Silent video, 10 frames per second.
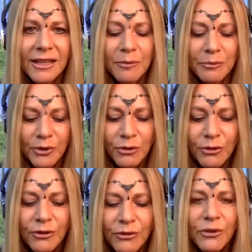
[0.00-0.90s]
in a
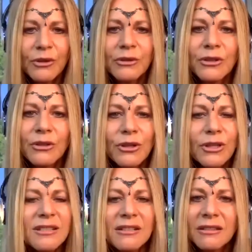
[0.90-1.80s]
beautiful
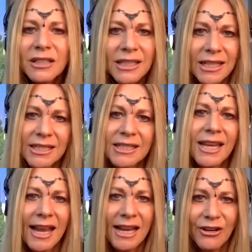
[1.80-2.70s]
crystalline
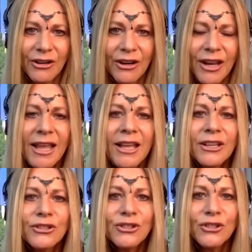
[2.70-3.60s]
container
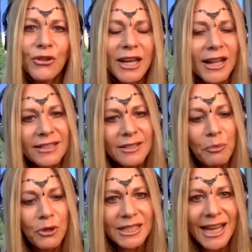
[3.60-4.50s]
so that it's
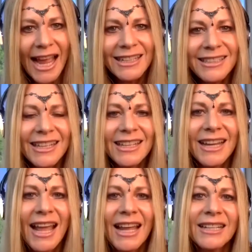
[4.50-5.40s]

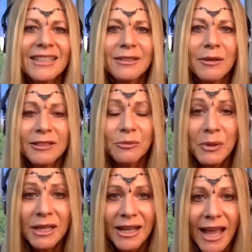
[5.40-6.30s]
protected and it's
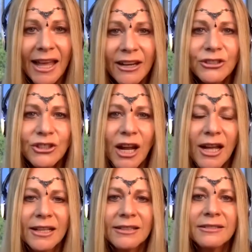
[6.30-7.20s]
being
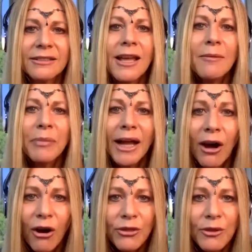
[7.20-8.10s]
energized by
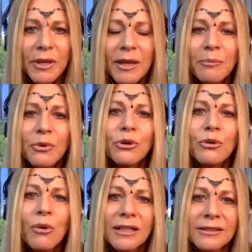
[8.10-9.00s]
all the people who
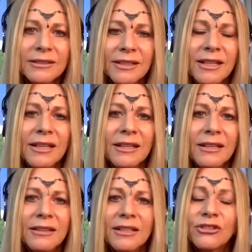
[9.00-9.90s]
want to
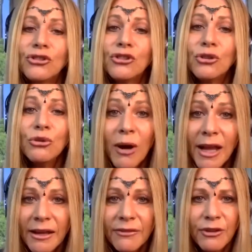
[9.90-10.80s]
see this new
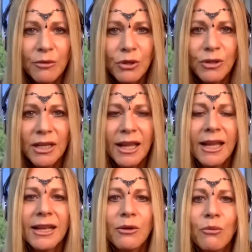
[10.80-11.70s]
way of
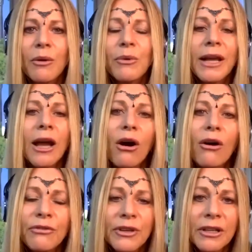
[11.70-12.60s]
communicating, where we all
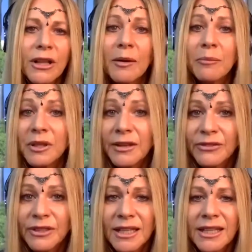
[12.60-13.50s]
feel
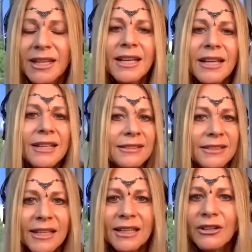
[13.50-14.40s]
uplifted,
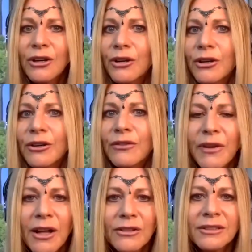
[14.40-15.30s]
seen, heard,
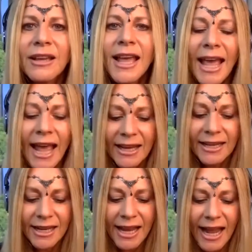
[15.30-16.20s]
felt,
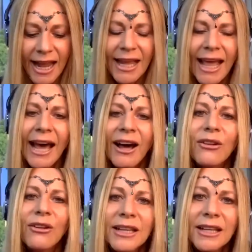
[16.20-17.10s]
and
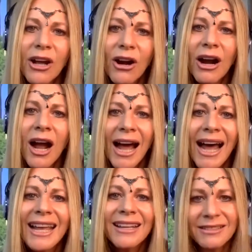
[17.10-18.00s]
held in our
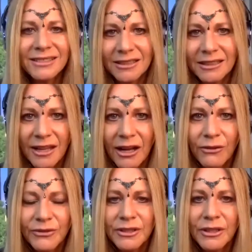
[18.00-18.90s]
highest
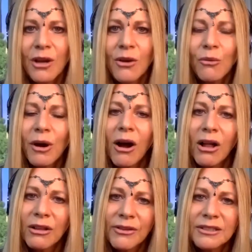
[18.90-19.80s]
selves, where
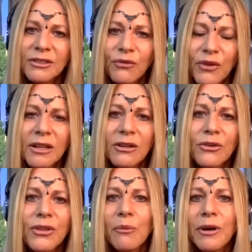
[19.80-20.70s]
all of us
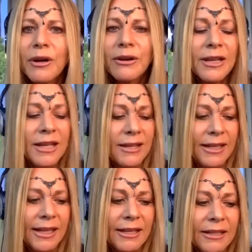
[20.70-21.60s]
feel that we're
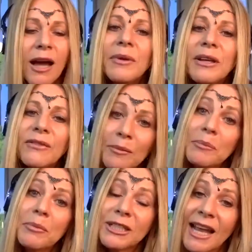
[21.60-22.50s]
coming from
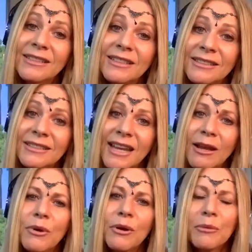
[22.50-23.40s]
a protected
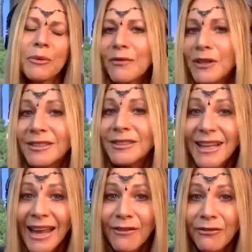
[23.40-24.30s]
state, where we feel
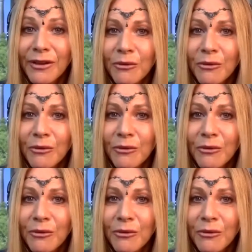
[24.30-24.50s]
safe,